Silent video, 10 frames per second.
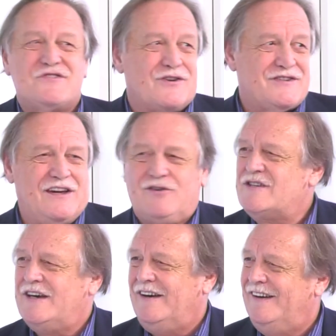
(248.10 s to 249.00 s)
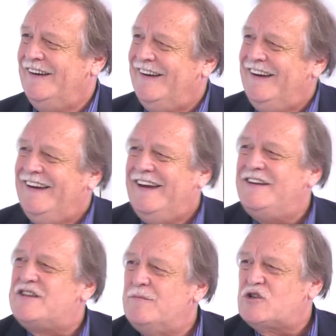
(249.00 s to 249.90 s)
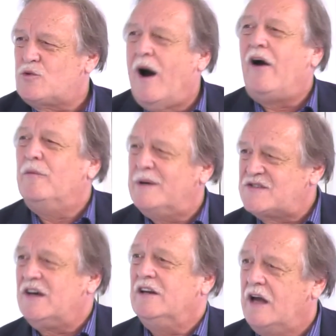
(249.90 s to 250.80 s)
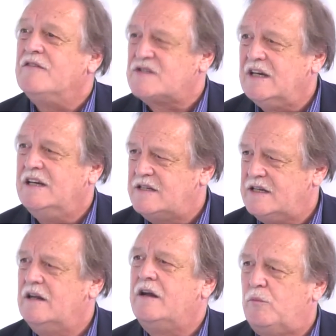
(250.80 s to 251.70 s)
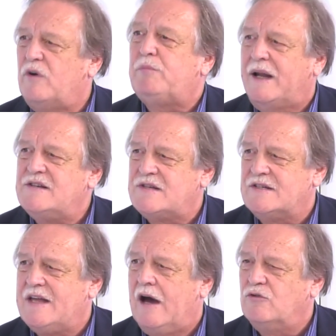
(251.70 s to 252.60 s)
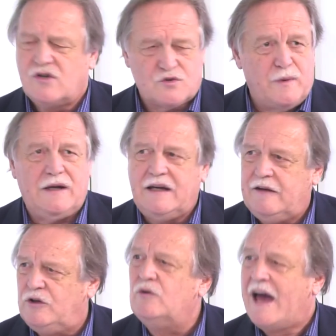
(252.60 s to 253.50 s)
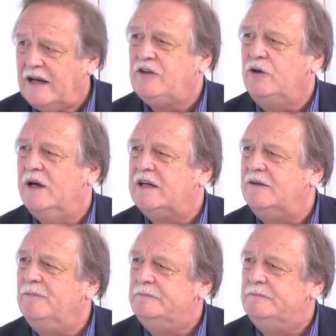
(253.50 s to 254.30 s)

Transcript: not here in Timișoara, but certainly I've seen it in a number of places now. Just believe, you can do it.